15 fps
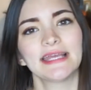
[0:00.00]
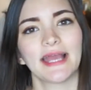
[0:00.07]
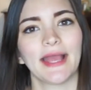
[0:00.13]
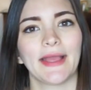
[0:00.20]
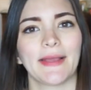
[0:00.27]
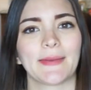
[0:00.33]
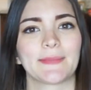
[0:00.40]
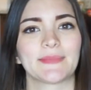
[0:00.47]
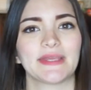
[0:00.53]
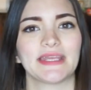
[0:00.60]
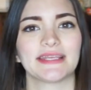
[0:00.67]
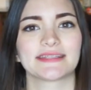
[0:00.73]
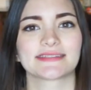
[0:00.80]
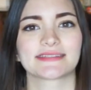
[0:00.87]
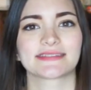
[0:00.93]
um,
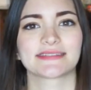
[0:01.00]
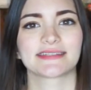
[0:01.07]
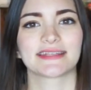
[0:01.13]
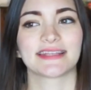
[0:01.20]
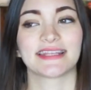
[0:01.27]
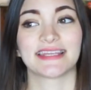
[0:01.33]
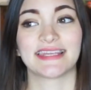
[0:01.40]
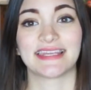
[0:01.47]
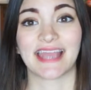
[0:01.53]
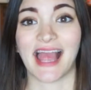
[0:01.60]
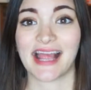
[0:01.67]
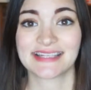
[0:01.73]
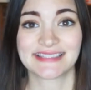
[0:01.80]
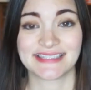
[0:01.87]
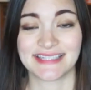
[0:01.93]
is the
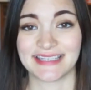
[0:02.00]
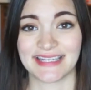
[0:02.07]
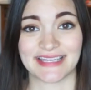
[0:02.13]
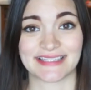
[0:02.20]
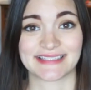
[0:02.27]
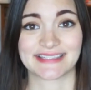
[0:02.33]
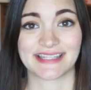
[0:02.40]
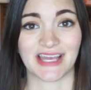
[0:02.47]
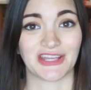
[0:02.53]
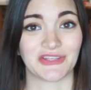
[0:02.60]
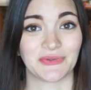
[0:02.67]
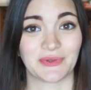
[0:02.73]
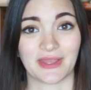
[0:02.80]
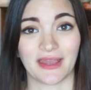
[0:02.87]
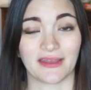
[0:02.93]
gassiness that
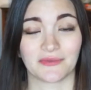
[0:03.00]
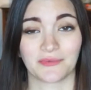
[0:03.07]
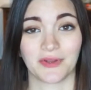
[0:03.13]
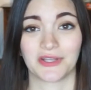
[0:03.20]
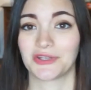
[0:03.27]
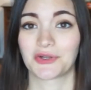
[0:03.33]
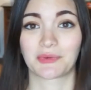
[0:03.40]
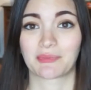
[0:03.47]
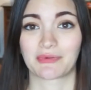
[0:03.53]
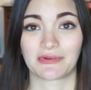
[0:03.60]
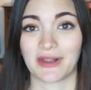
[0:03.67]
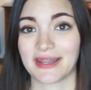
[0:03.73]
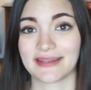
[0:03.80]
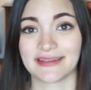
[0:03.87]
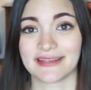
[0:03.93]
you get when you're
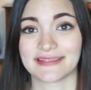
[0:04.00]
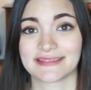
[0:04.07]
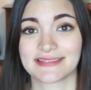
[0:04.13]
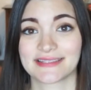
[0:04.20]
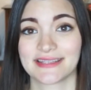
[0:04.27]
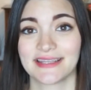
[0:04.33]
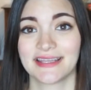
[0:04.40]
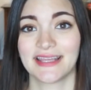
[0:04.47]
pregnant.